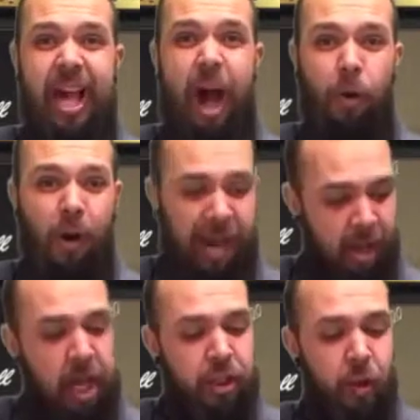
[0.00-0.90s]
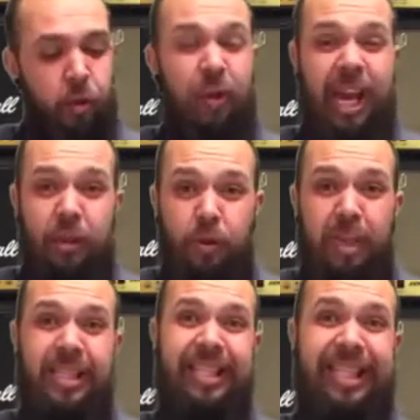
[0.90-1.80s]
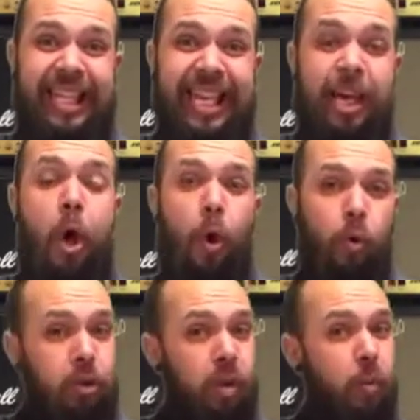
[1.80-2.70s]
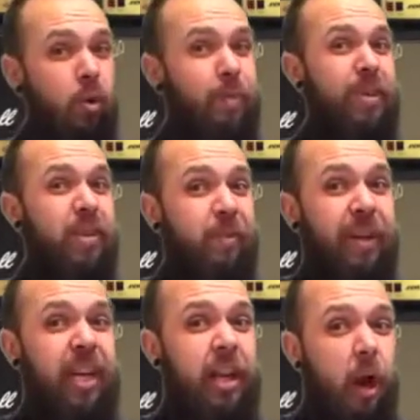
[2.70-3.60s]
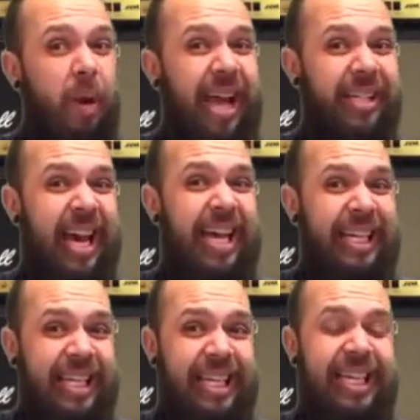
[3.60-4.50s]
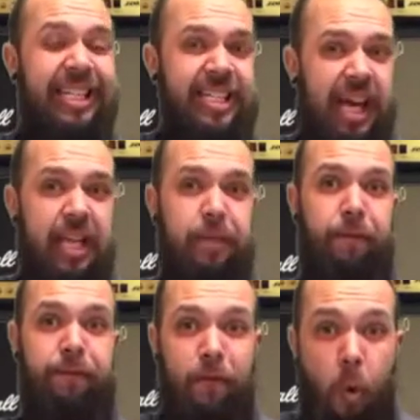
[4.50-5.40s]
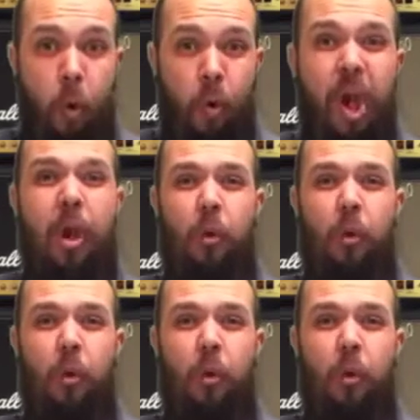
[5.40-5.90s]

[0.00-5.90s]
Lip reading: Okay, so to get to this D, also more specifically known as D sus4,